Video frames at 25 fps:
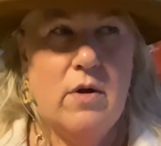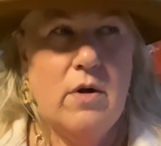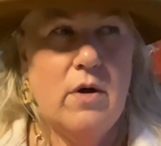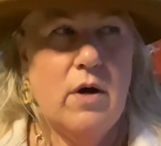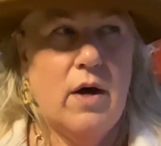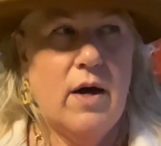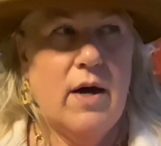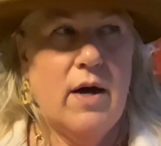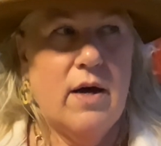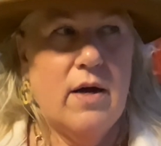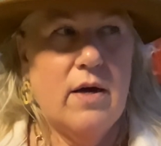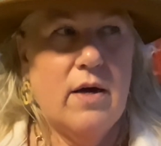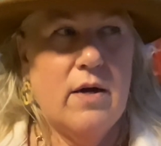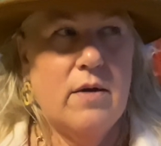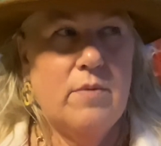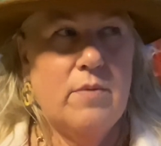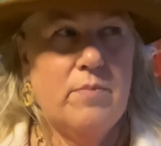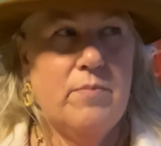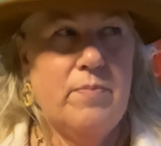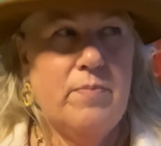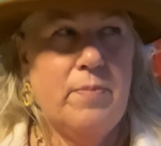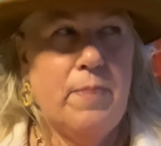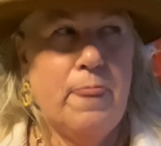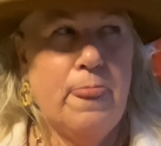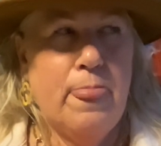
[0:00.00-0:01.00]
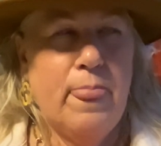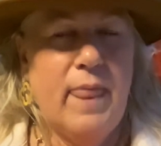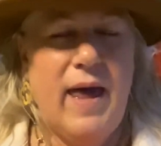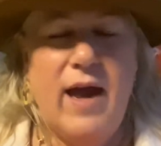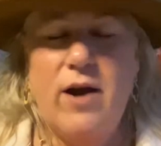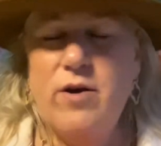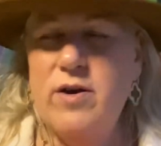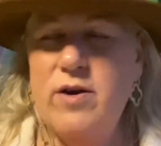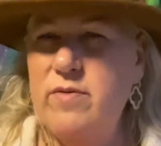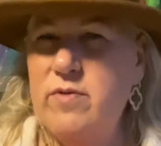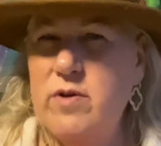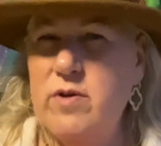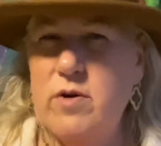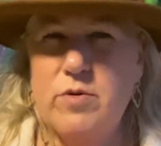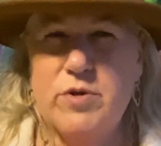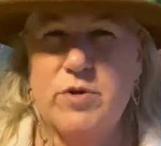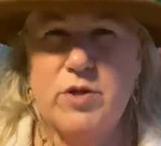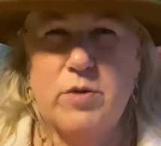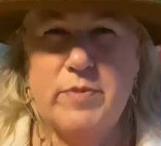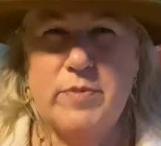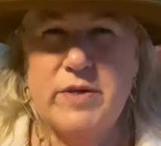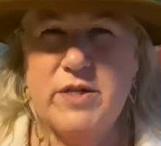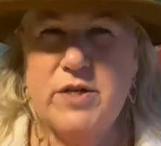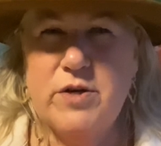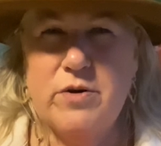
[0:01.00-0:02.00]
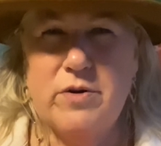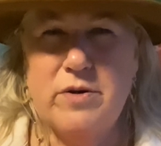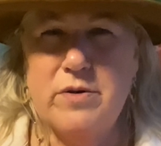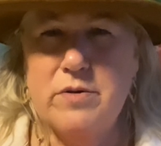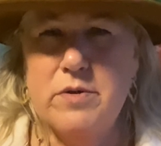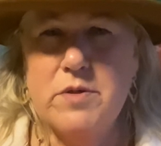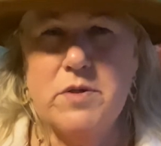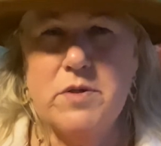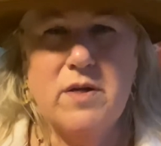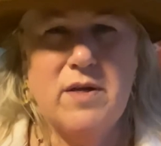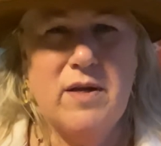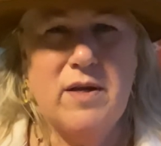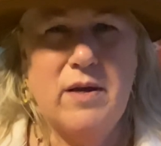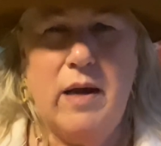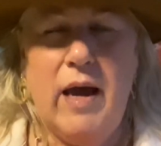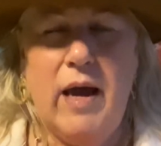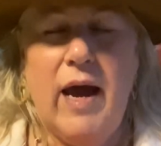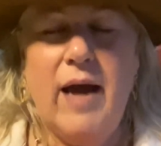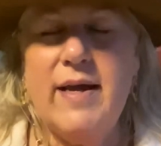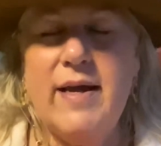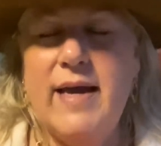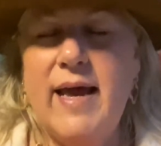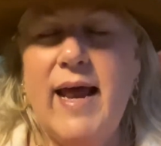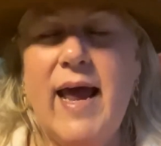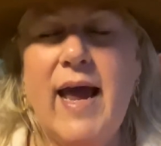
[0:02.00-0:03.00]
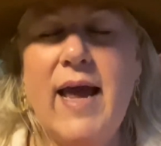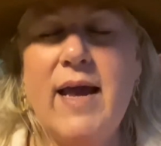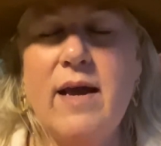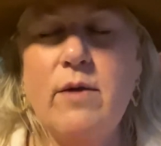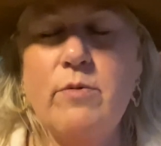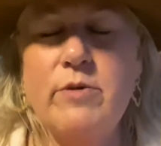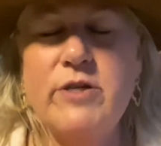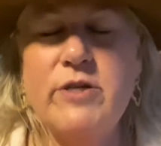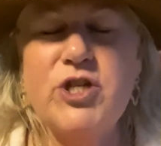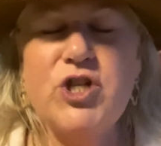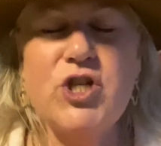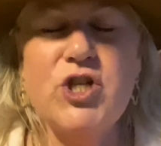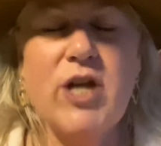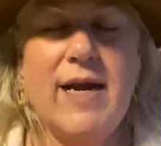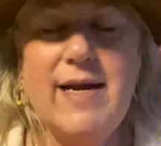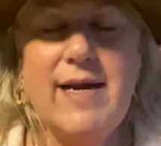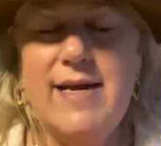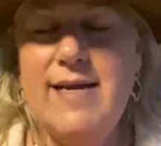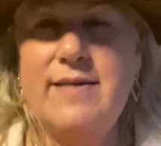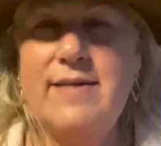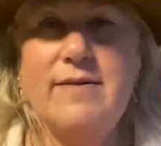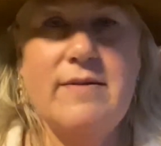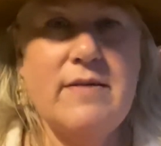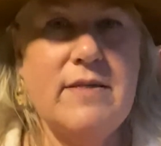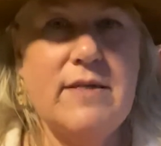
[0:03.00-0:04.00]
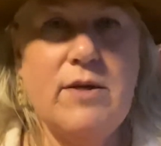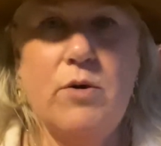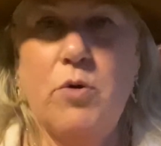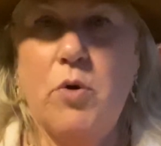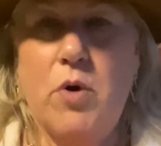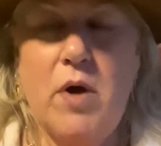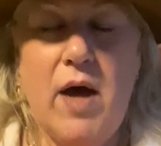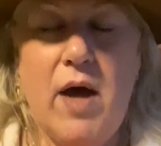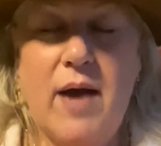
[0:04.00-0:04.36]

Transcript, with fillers: Um, I don't even know what the material is. It, it, it, was shiny silk.